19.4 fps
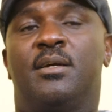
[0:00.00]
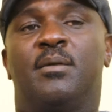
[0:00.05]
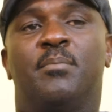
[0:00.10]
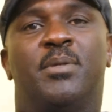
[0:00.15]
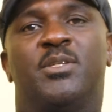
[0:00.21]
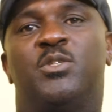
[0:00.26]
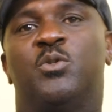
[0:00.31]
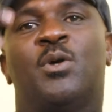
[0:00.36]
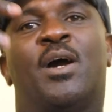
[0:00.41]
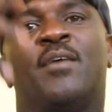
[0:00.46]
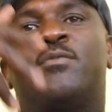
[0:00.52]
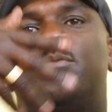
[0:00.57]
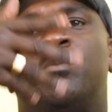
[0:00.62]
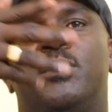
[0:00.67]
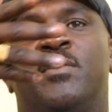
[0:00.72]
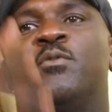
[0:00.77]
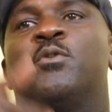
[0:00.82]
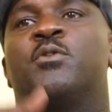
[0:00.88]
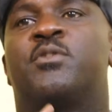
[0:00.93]
But you have to
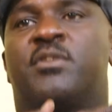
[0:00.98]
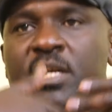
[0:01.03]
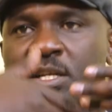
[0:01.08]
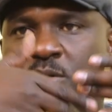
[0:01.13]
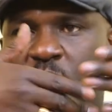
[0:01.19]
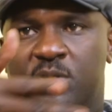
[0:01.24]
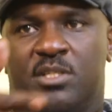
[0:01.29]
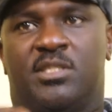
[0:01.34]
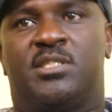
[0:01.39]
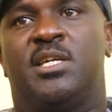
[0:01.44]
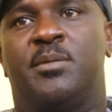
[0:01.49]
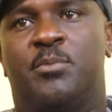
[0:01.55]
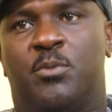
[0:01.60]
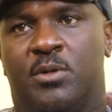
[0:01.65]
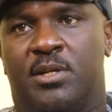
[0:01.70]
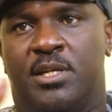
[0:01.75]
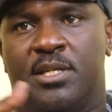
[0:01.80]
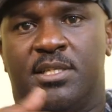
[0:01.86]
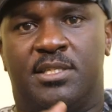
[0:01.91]
be forthright on the
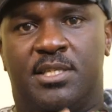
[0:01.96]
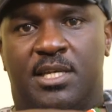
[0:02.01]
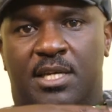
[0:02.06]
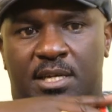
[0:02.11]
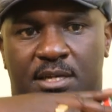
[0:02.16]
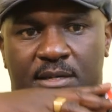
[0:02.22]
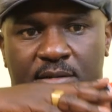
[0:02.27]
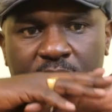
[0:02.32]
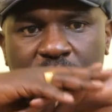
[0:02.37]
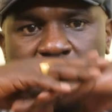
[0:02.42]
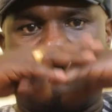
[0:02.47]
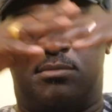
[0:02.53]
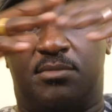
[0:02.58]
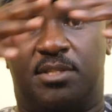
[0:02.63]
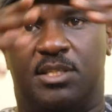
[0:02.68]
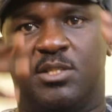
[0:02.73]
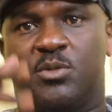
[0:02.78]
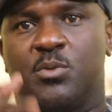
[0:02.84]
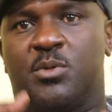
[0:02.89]
table and say,
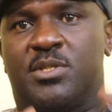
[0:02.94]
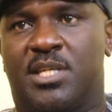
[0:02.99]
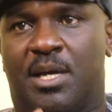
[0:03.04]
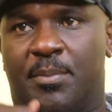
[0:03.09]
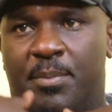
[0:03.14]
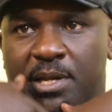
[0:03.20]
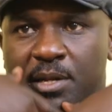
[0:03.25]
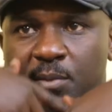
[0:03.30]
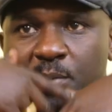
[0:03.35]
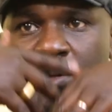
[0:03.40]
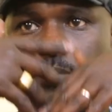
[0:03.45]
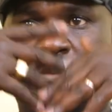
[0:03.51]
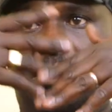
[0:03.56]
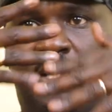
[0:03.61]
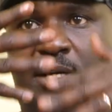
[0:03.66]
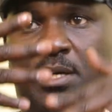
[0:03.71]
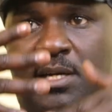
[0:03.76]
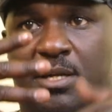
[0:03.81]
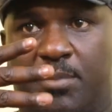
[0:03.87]
this is what's happening with
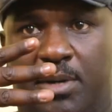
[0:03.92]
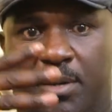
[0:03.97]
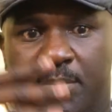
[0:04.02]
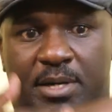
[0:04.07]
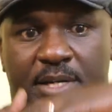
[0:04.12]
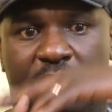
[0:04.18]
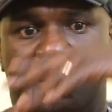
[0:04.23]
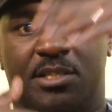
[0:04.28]
me and my money.